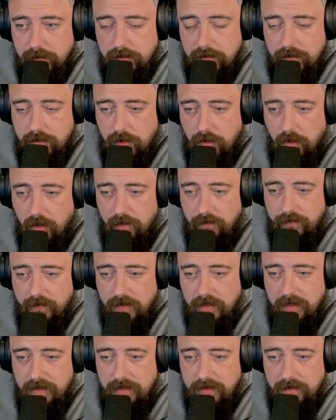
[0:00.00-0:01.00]
So
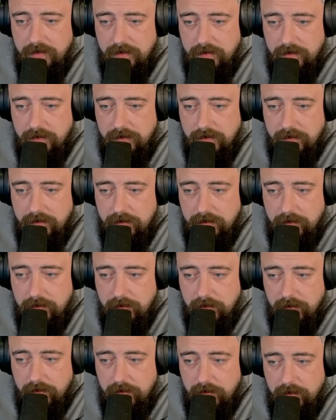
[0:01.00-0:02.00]
hopefully.
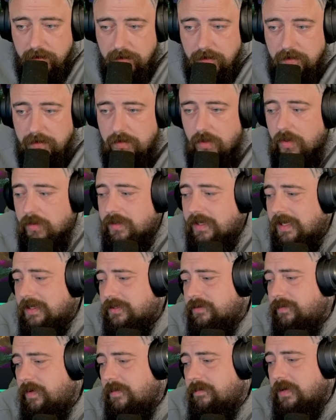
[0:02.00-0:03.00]
Don't dead
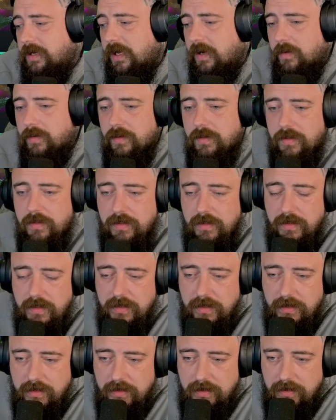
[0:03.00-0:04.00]
spin me now.
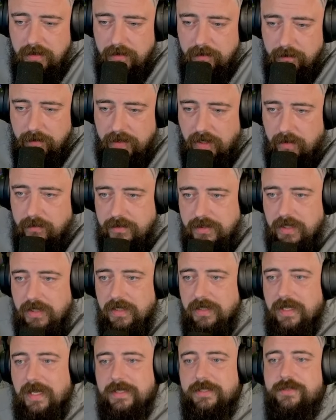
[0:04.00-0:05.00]
We're down to the
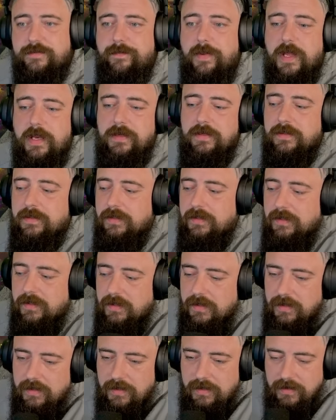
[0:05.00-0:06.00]
last spin.
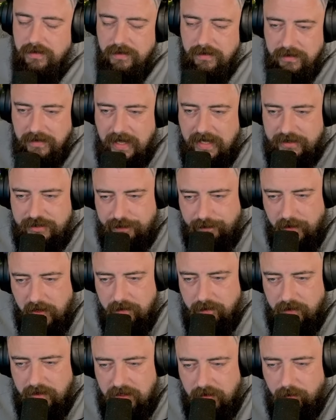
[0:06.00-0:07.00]
Last
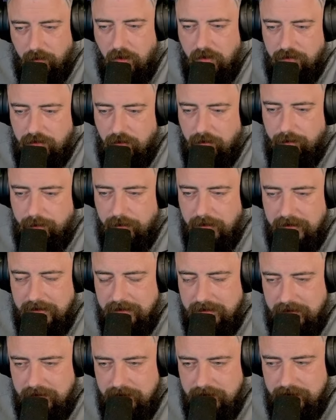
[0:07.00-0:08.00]
spin, we need 1 dumpling.
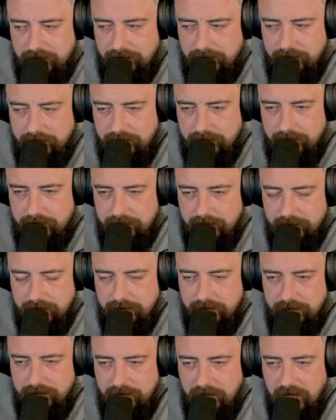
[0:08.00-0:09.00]

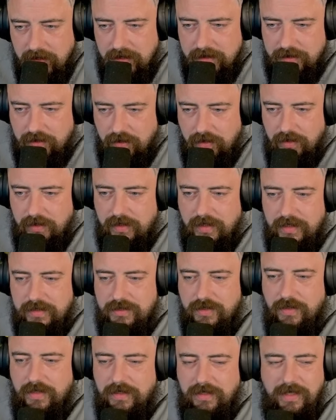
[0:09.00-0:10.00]
It's
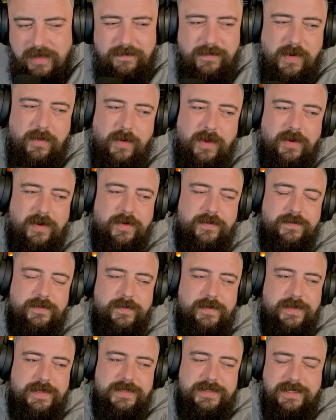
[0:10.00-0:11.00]
gonna leave me one off.
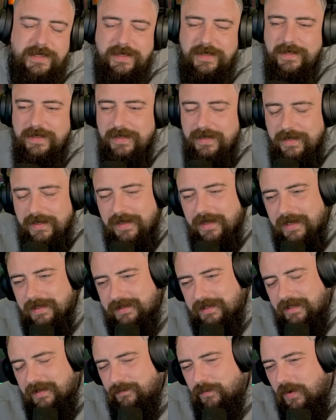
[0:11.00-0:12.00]
Is it
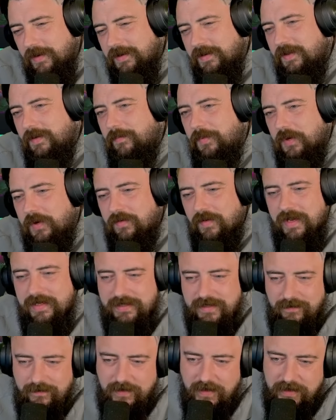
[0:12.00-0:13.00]
one of the
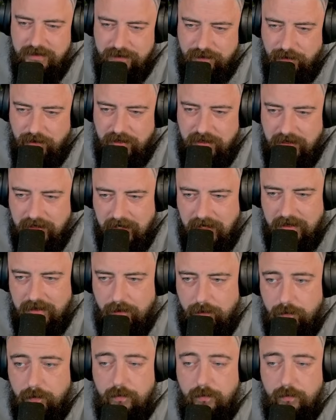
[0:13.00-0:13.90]
progressive things where you get the